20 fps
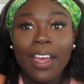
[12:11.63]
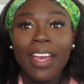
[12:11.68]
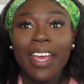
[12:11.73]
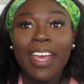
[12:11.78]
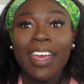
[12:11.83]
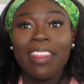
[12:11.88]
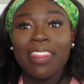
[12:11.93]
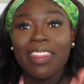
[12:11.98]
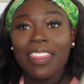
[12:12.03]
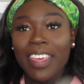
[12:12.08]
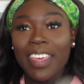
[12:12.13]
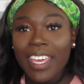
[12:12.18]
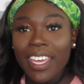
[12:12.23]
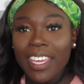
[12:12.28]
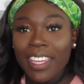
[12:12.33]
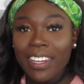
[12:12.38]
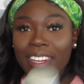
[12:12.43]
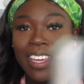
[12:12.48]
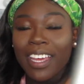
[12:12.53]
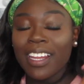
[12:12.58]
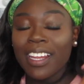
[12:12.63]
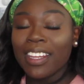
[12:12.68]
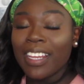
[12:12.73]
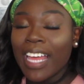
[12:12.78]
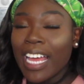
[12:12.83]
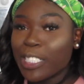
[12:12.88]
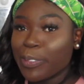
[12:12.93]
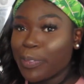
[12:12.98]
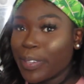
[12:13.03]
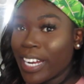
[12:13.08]
And then
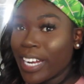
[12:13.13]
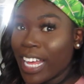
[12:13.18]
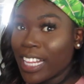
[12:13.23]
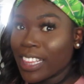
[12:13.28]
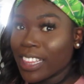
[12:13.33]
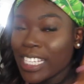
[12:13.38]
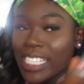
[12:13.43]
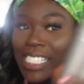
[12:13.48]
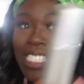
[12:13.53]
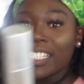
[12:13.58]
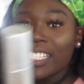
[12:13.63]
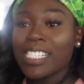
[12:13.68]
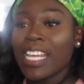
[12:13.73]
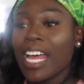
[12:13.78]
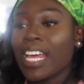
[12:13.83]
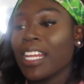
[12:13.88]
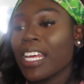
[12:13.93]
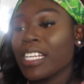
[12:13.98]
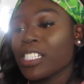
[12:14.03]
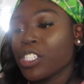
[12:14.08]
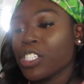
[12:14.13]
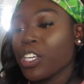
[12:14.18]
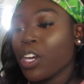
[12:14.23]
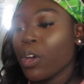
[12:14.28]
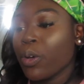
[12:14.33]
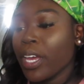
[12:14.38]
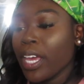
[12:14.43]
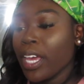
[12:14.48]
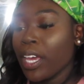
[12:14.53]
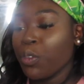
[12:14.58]
last but not least, I like to
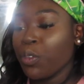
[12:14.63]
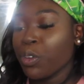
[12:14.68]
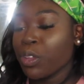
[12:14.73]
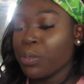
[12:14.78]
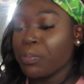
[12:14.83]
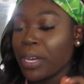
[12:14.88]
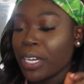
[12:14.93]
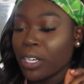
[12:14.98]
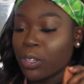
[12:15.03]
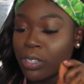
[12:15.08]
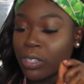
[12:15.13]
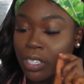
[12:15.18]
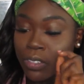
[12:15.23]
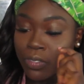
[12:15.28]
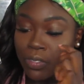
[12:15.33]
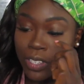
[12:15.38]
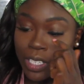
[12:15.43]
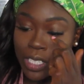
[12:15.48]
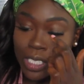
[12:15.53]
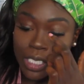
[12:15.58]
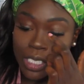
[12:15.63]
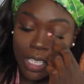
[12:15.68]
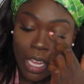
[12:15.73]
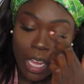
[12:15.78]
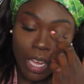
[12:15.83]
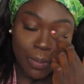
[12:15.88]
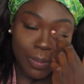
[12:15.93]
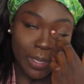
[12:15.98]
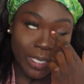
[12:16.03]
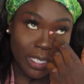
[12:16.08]
go in with my Quick Fix.
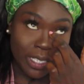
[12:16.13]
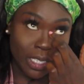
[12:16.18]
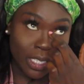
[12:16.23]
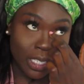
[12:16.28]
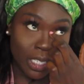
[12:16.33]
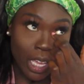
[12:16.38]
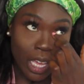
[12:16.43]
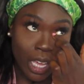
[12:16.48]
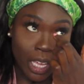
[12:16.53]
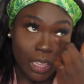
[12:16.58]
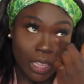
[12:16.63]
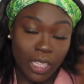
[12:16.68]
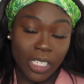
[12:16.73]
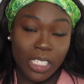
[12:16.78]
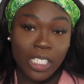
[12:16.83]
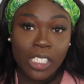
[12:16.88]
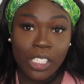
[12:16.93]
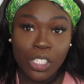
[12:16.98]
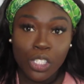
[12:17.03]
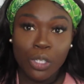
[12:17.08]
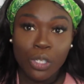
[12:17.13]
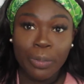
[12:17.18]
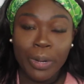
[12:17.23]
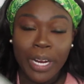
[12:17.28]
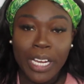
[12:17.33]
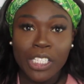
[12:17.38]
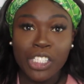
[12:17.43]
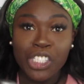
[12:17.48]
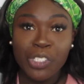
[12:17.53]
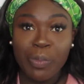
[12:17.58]
This is the sister
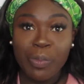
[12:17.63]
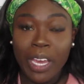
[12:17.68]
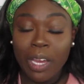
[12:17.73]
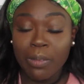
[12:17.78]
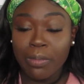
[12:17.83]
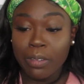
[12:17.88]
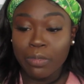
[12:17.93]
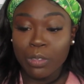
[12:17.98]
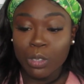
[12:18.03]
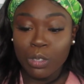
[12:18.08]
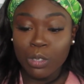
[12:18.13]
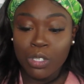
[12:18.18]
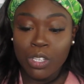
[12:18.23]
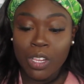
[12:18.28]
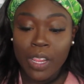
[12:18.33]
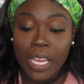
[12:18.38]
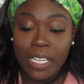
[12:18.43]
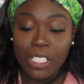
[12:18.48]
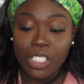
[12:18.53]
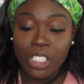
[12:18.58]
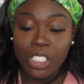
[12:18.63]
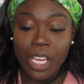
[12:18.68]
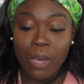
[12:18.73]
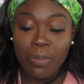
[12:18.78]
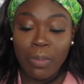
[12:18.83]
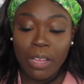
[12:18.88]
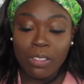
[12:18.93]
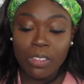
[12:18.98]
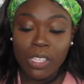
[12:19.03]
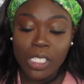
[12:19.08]
brand's Makeup Revolution that just
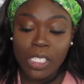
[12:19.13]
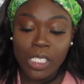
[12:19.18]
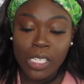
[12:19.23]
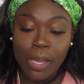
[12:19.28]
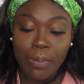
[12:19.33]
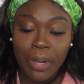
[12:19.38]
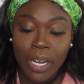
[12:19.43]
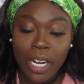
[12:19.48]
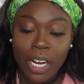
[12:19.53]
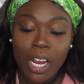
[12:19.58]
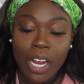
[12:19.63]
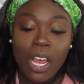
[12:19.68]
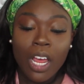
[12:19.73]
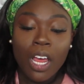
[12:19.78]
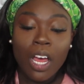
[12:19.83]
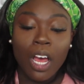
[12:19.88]
came out this summer.